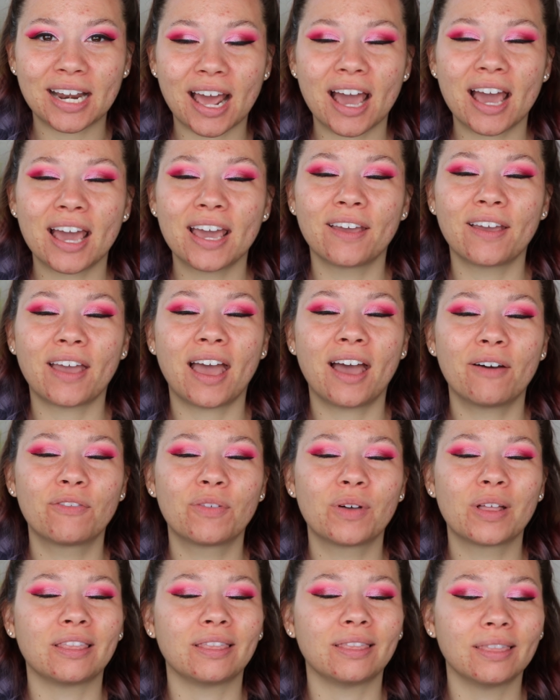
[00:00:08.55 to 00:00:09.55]
I
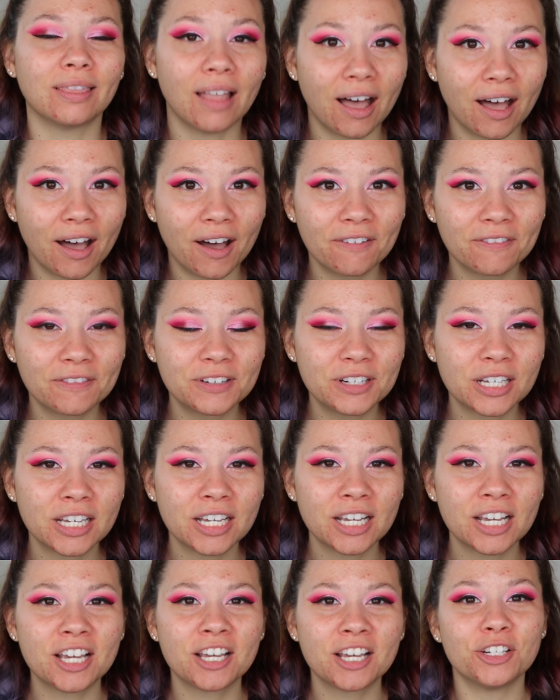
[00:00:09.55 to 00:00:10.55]
have loved
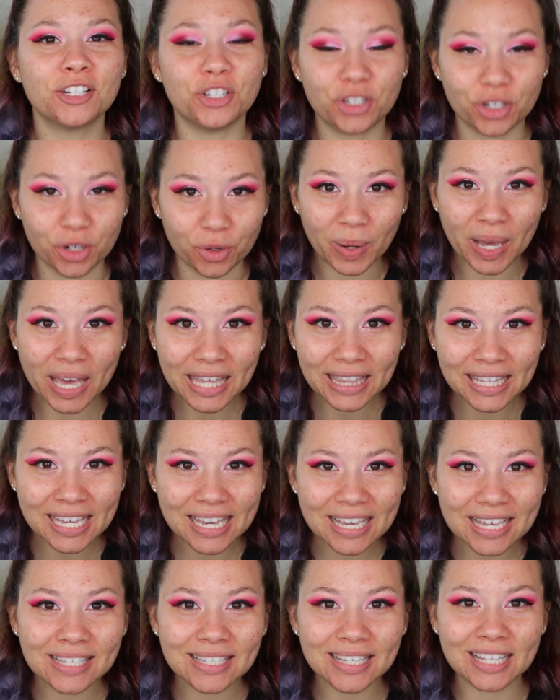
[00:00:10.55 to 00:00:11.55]
doing
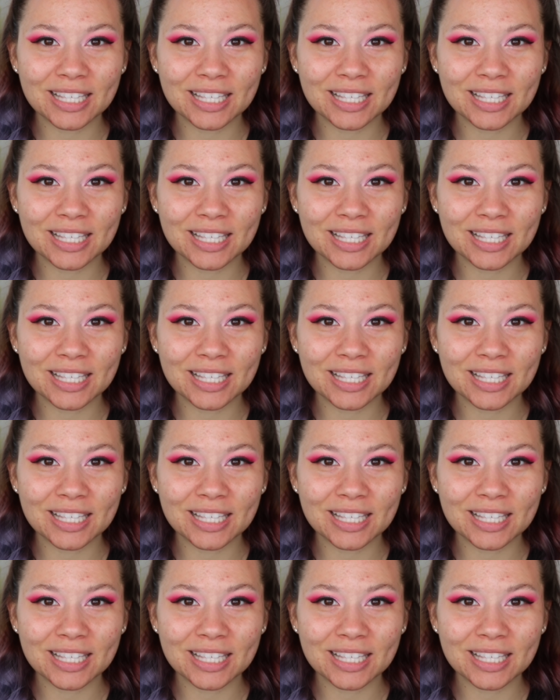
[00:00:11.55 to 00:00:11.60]
these.